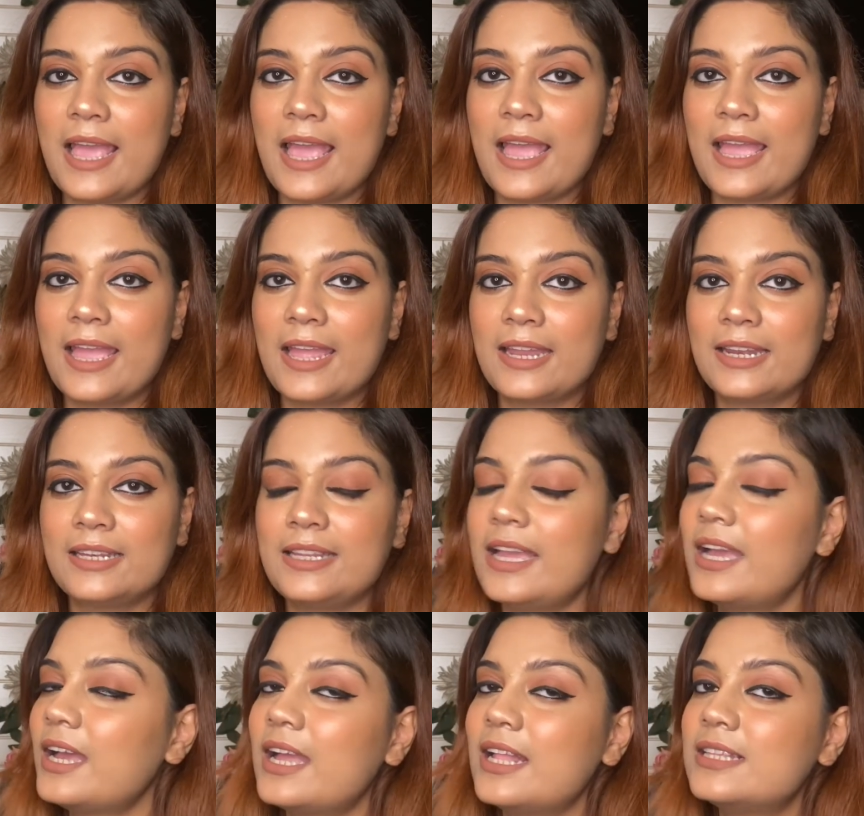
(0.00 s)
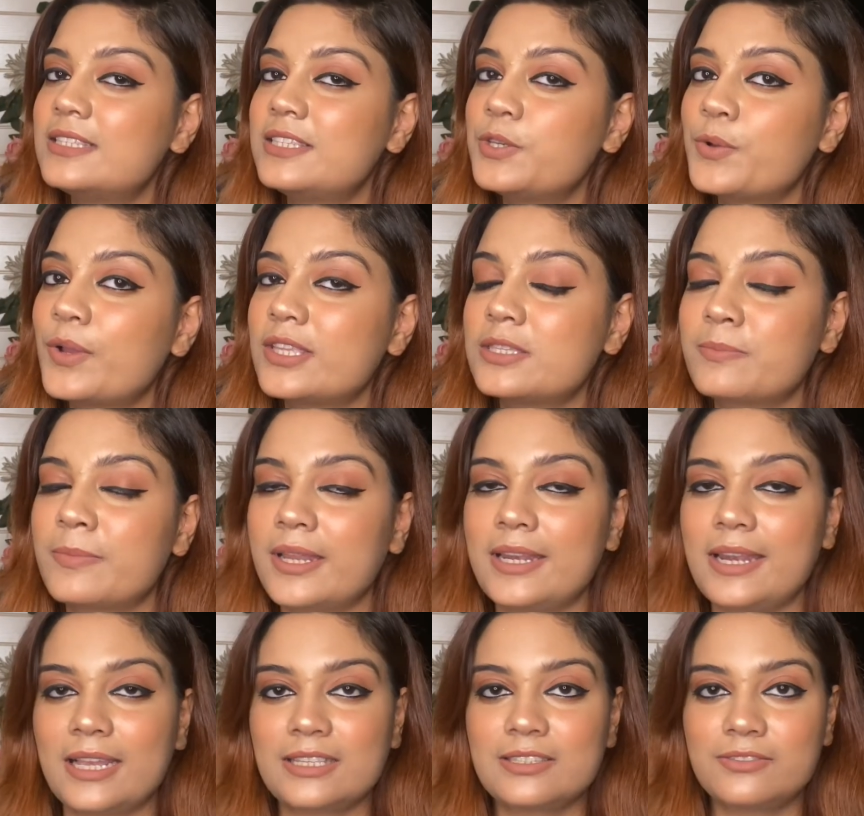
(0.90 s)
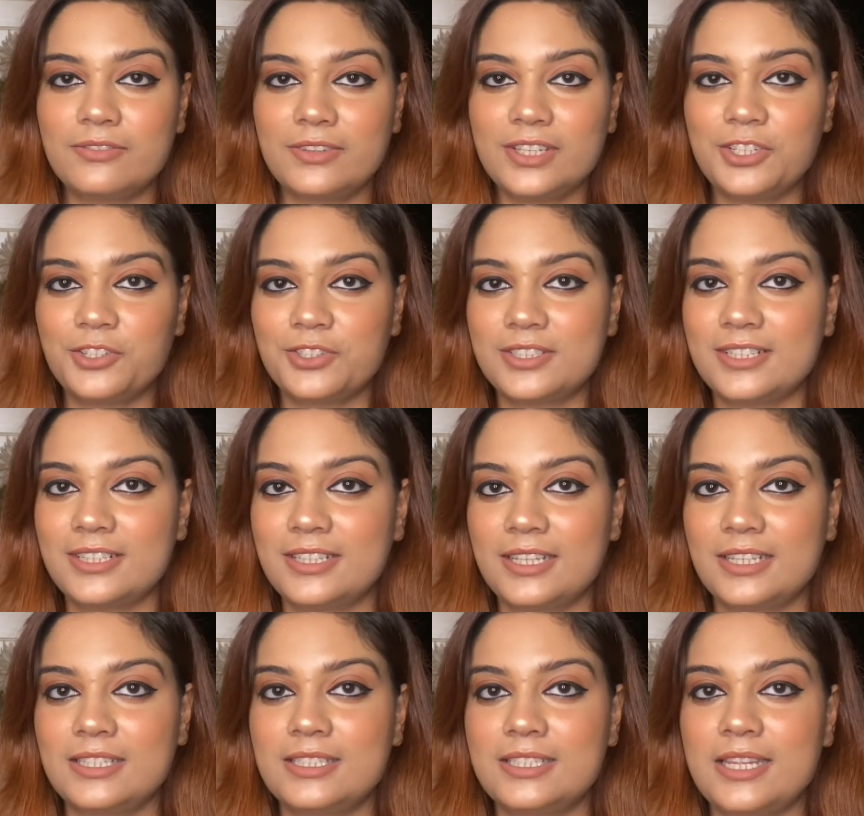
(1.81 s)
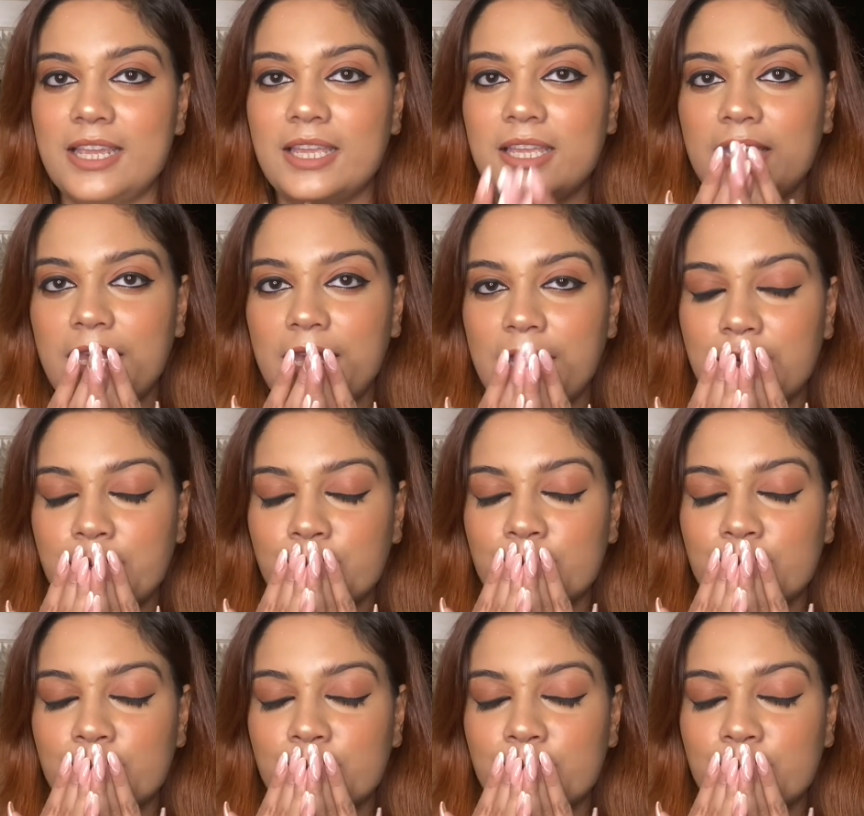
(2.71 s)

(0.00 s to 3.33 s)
And yeah, I'll see you guys in my next video. Till then, take care.